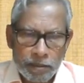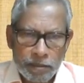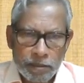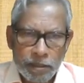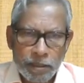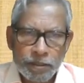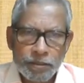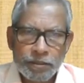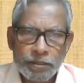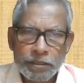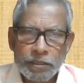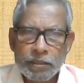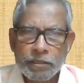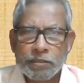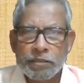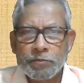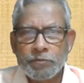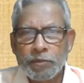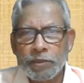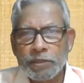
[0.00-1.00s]
trade
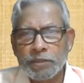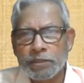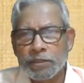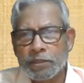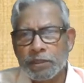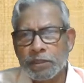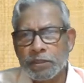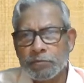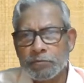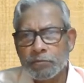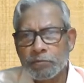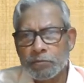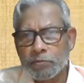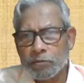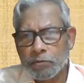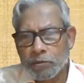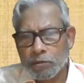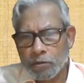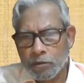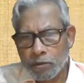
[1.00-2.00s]
unions representative,
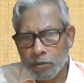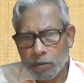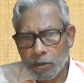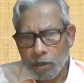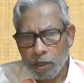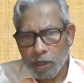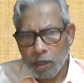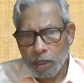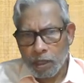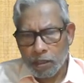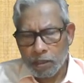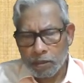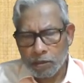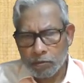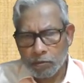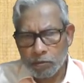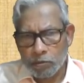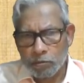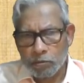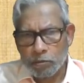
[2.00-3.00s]

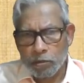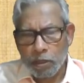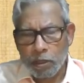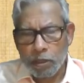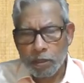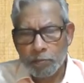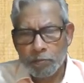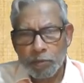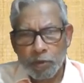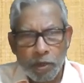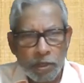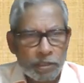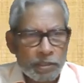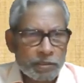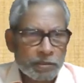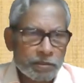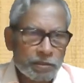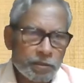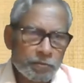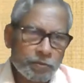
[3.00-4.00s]
your
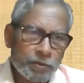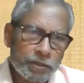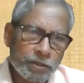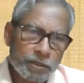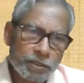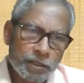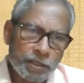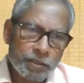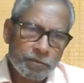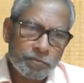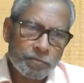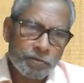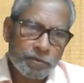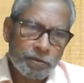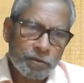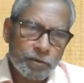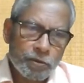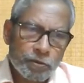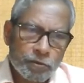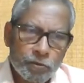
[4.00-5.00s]
employees representative.
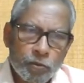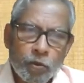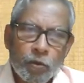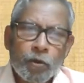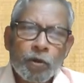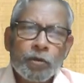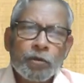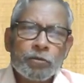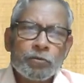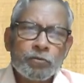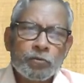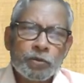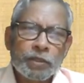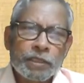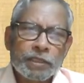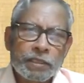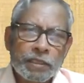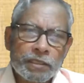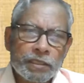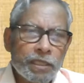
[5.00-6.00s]
So all
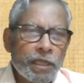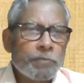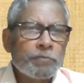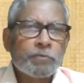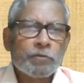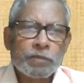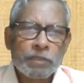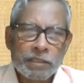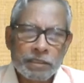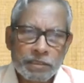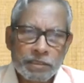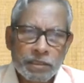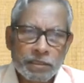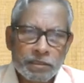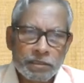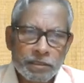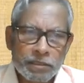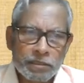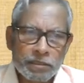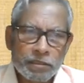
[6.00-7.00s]
together they have to
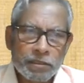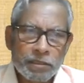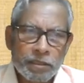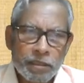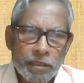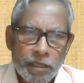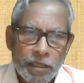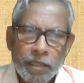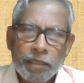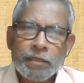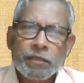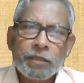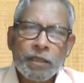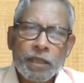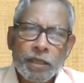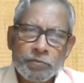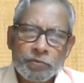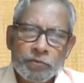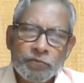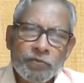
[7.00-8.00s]
discuss it and they
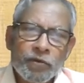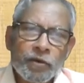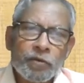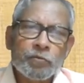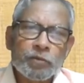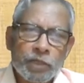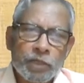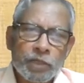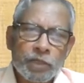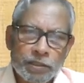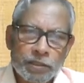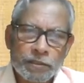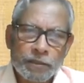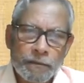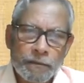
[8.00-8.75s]
have to formulate it.